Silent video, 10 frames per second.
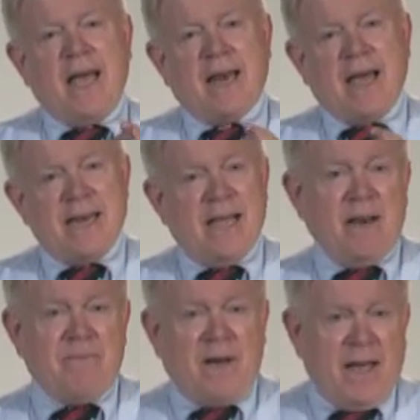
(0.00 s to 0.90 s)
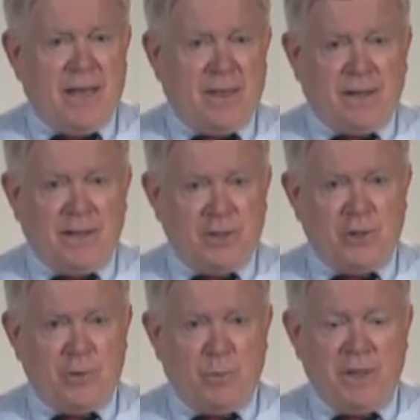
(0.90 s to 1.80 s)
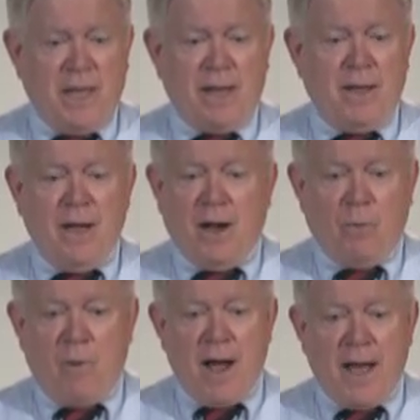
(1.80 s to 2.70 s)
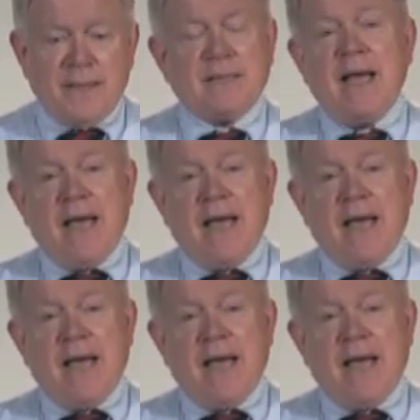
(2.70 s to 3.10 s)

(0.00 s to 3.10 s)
and identify ethical issues when they arise,